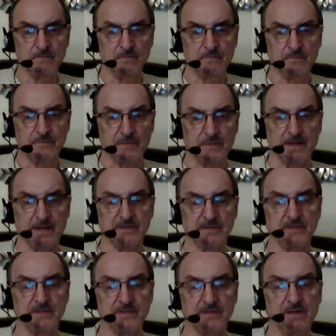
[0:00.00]
That is,
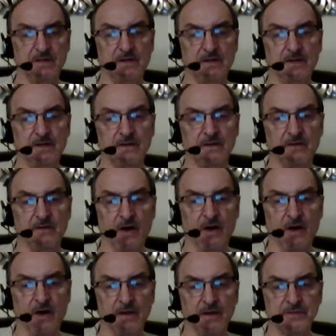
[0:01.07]

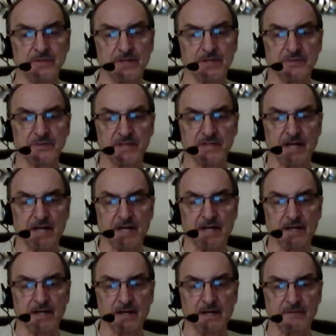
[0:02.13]
knowledge and understanding
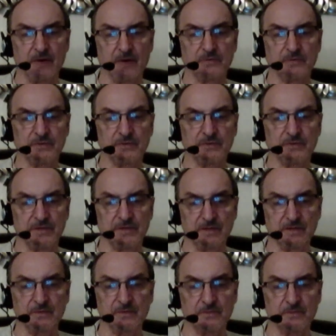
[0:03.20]
of how to deal
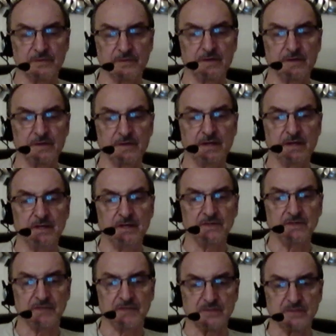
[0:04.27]
with
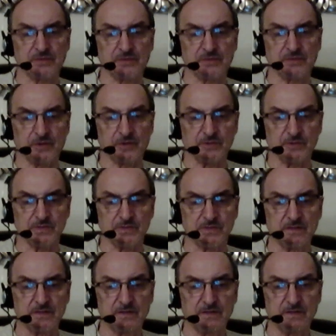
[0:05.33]
Satan's curses
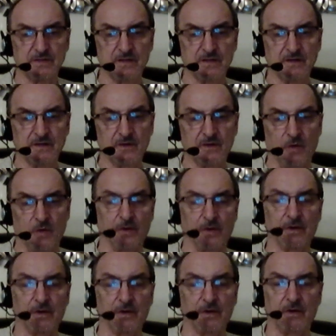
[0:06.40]
or
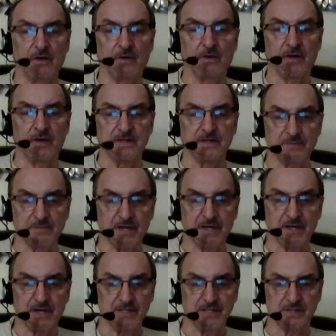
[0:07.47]
his
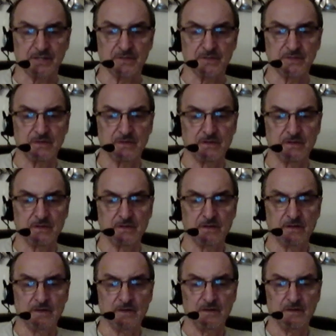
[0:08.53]
temptations
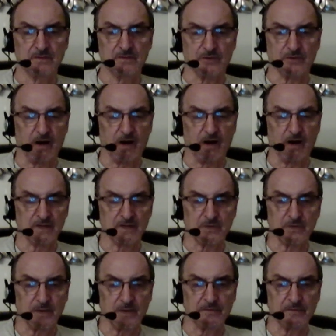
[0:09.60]
to draw us away
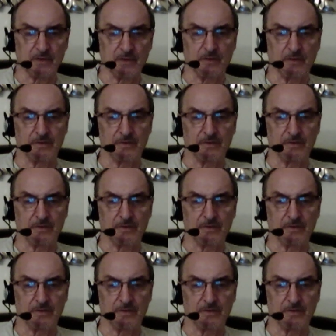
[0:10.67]
from the Lord.